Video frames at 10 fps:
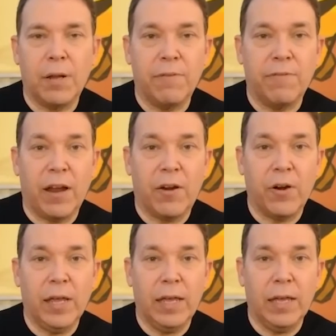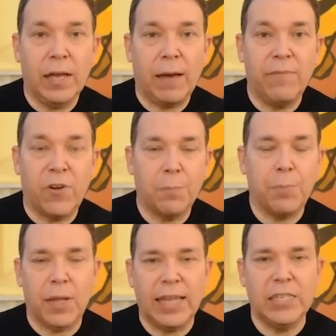up in a very, I'm very
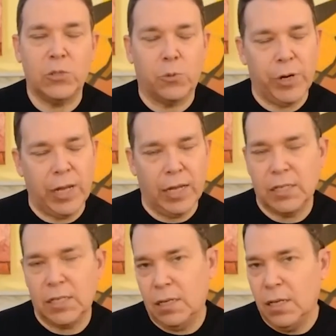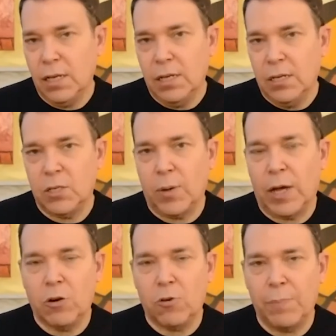place oriented. So
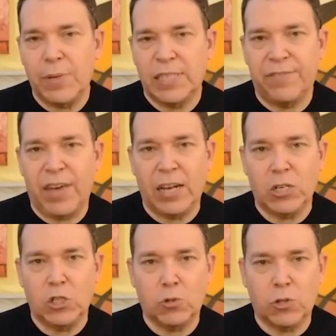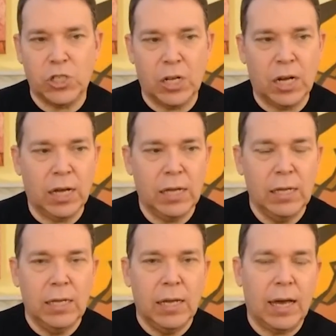I grew up in Savannah, Georgia.
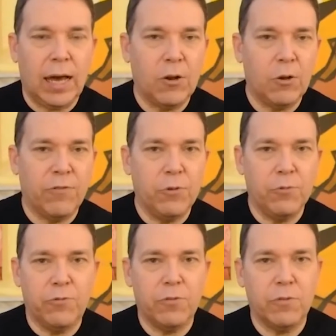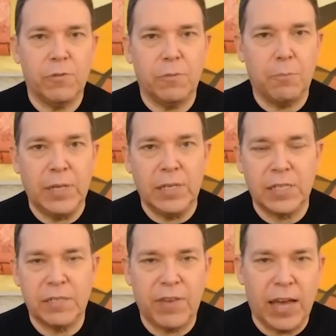I don't know if you've
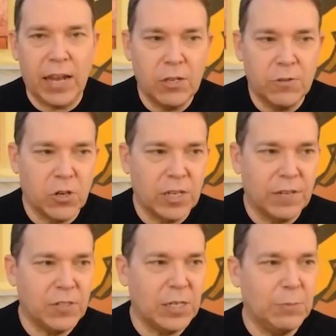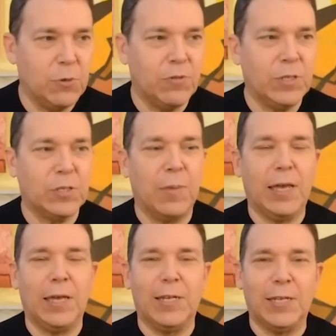been to Savannah. You certainly have seen yes. movies
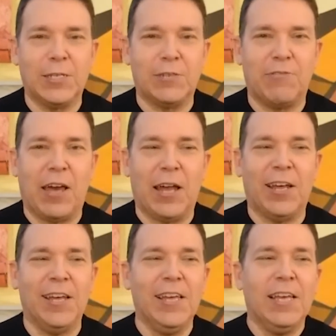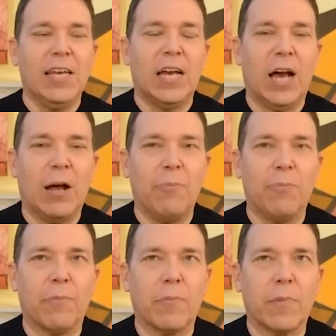made in Savannah.
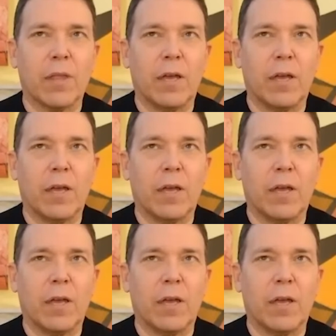Um,